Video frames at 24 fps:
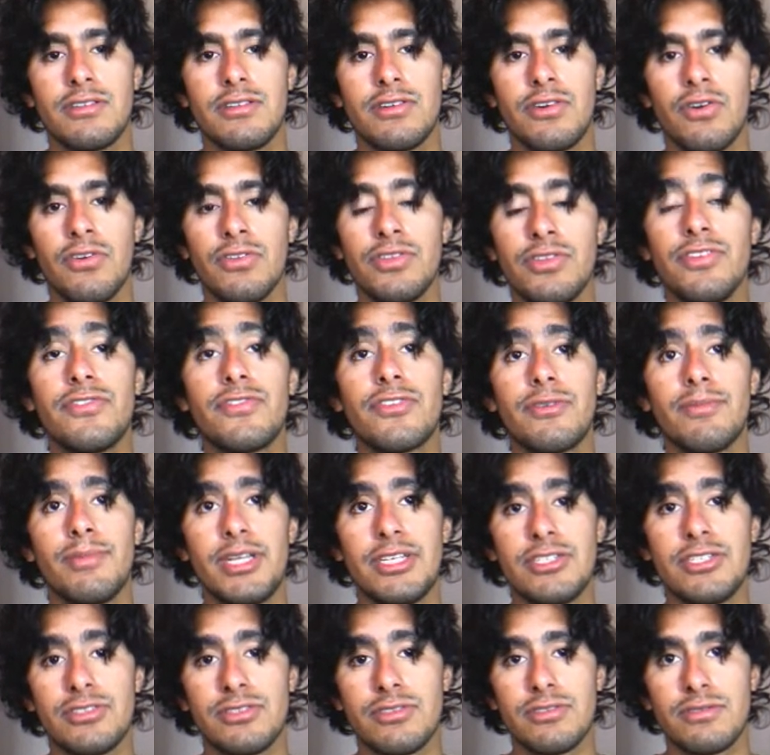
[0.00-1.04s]
all the
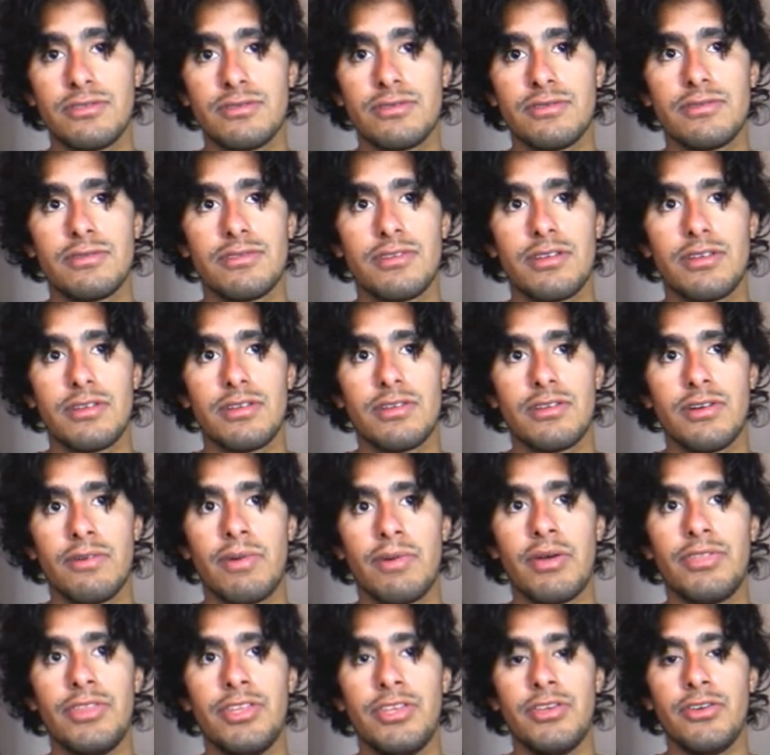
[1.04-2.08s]
information
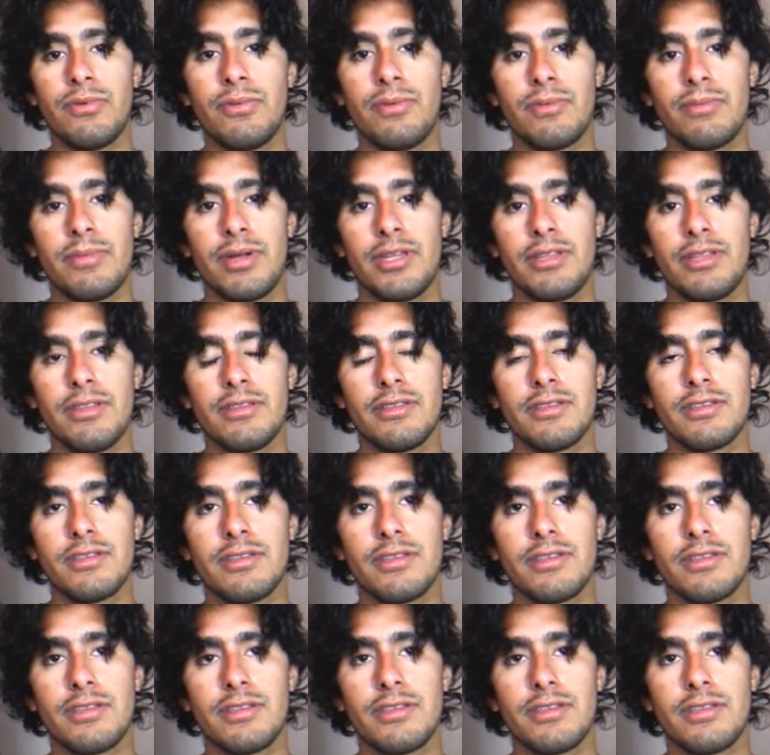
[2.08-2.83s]
about the Overmind